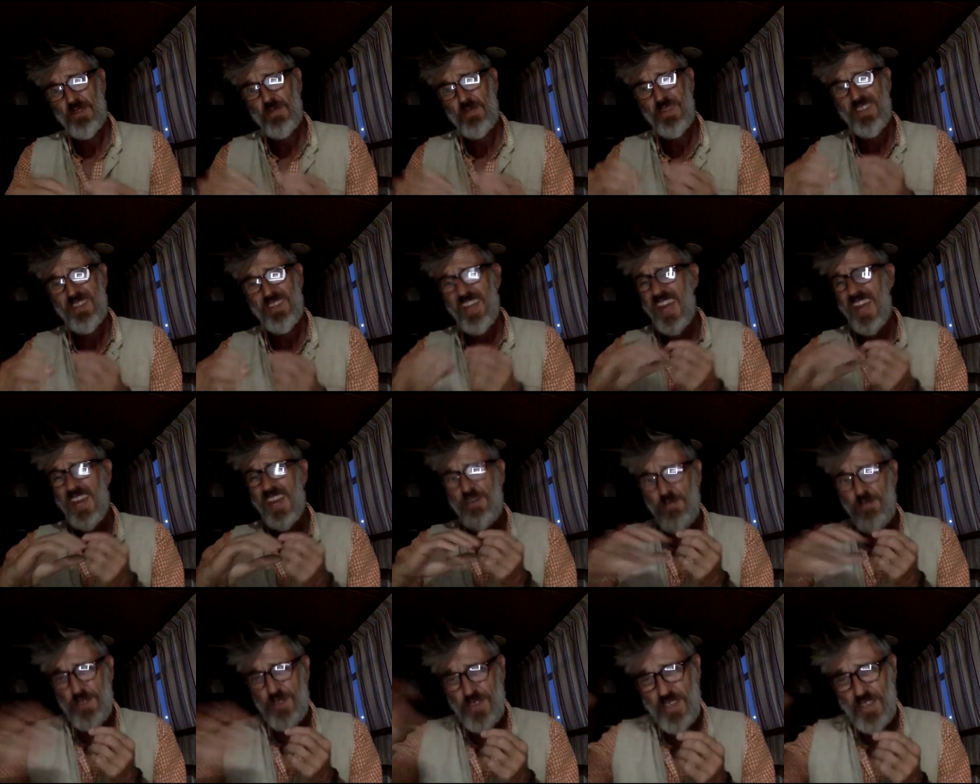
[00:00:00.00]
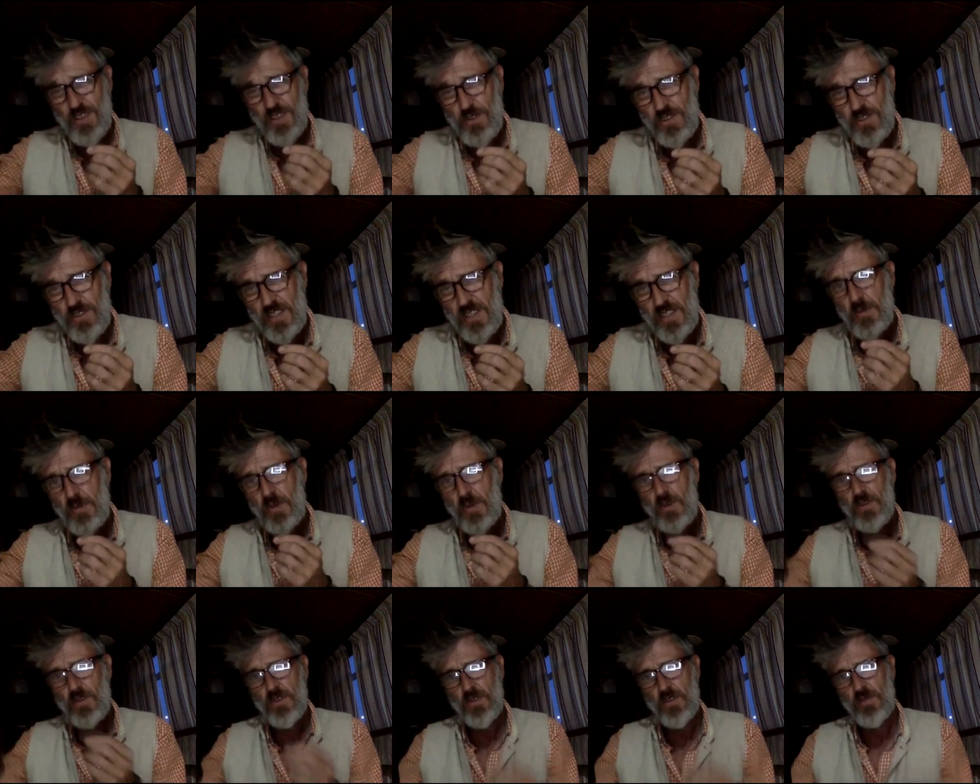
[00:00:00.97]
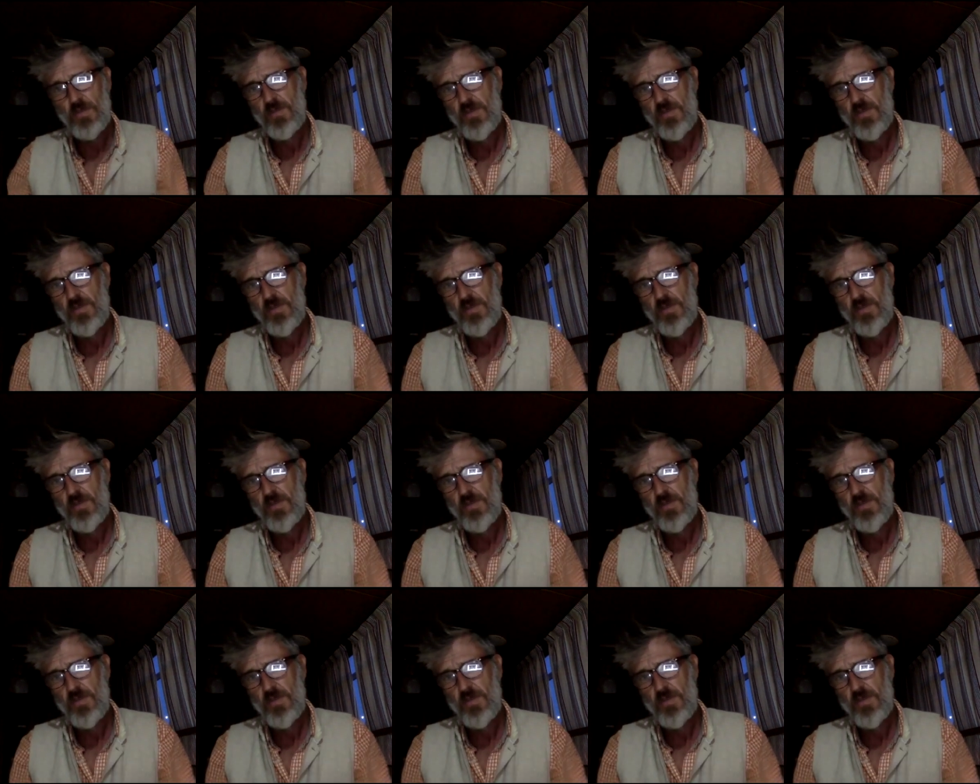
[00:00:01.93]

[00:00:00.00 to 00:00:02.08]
means everything you're seeing beyond you,